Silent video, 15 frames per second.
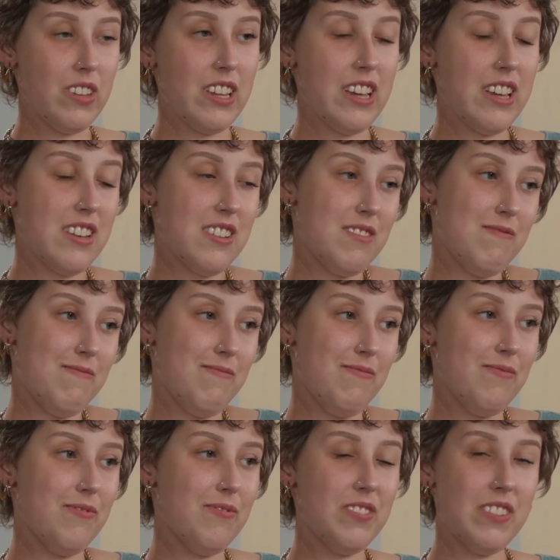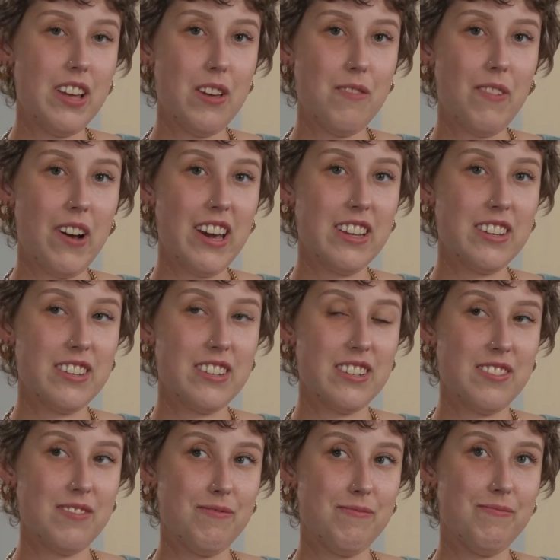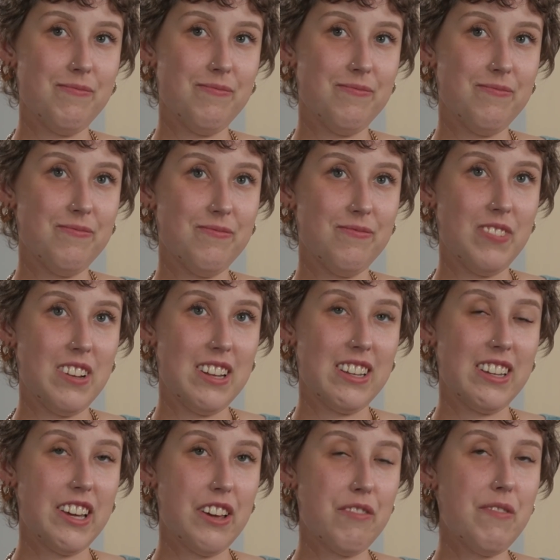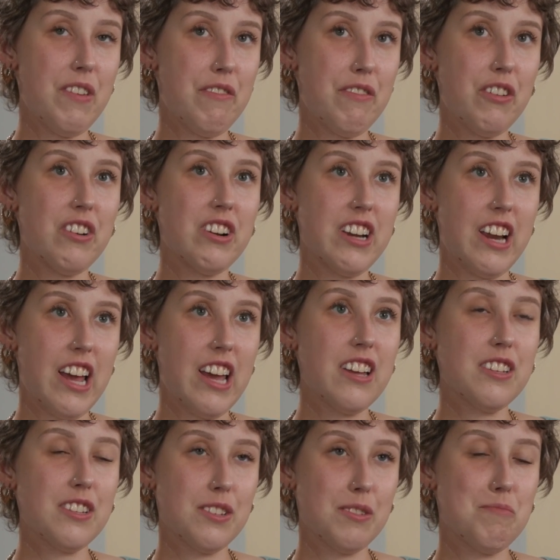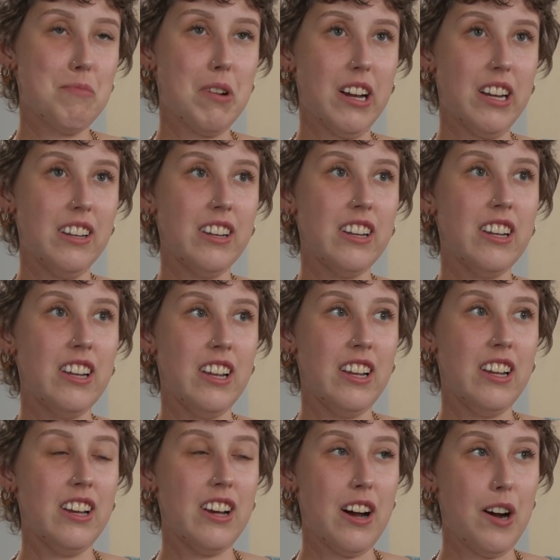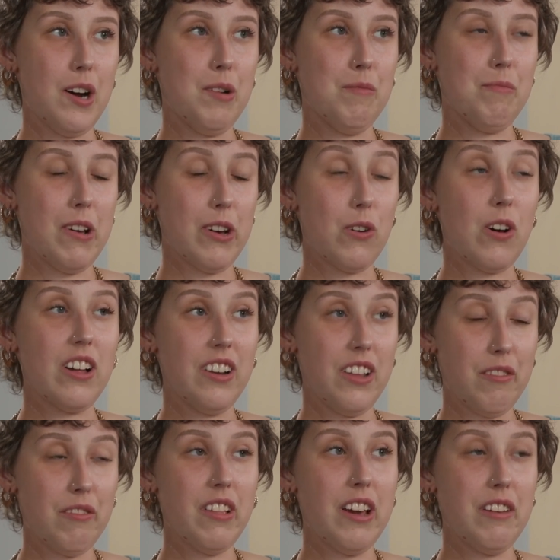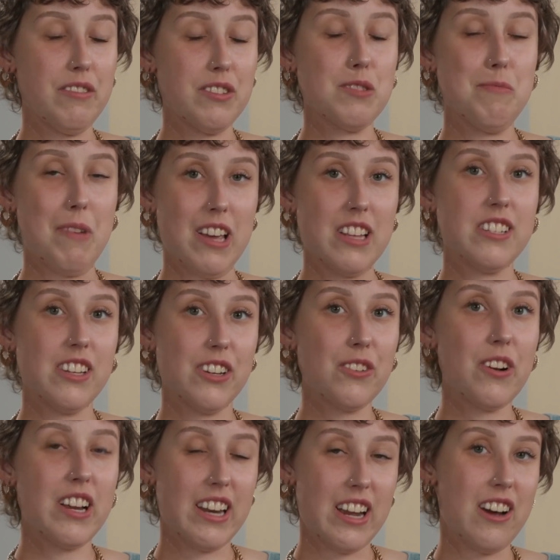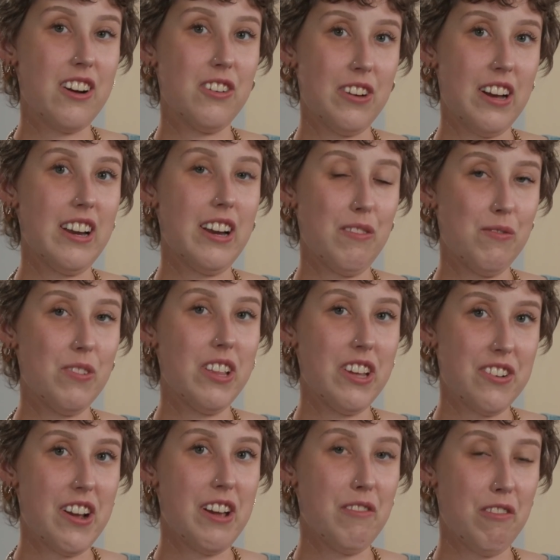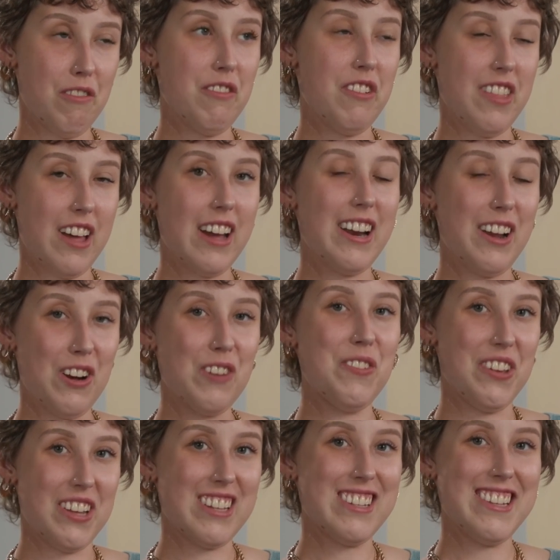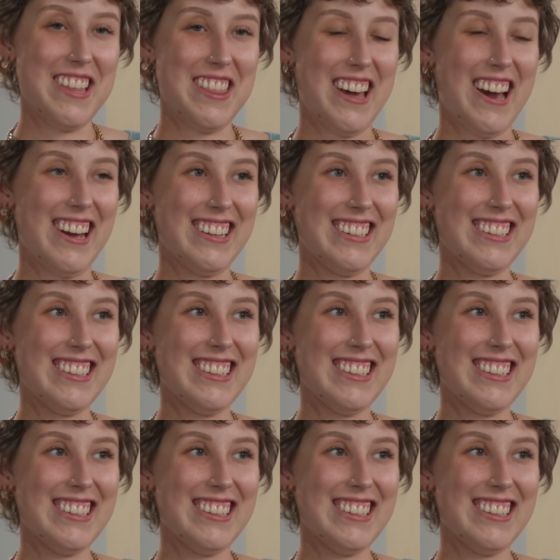It might give me fewer days, but my quality of life is amazing right now, and I'm really grateful for that. I hope you can see that.